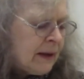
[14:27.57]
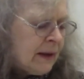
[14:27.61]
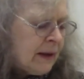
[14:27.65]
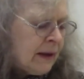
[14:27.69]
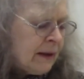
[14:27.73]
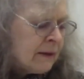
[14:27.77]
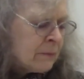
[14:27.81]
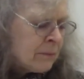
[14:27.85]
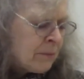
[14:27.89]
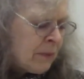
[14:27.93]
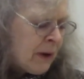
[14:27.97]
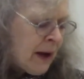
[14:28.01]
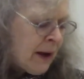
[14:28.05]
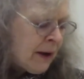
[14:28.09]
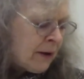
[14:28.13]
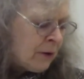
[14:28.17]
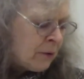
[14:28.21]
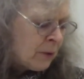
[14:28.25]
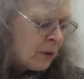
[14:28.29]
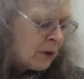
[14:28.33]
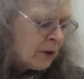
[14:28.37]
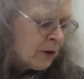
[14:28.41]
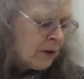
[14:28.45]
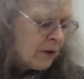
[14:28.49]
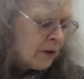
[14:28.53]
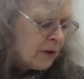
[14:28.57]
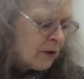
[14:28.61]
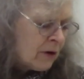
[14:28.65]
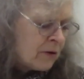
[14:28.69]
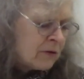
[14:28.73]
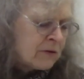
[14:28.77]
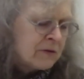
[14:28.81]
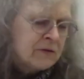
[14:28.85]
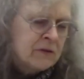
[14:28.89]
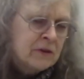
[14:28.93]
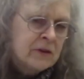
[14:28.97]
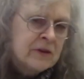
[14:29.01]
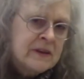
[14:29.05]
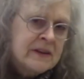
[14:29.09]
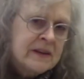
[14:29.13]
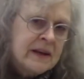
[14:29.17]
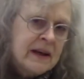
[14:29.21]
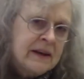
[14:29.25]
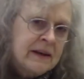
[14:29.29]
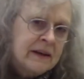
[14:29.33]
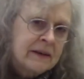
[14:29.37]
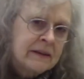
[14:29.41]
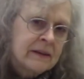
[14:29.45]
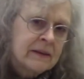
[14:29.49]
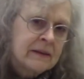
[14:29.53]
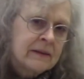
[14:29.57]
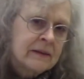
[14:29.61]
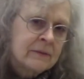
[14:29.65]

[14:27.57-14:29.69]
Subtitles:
and power over death.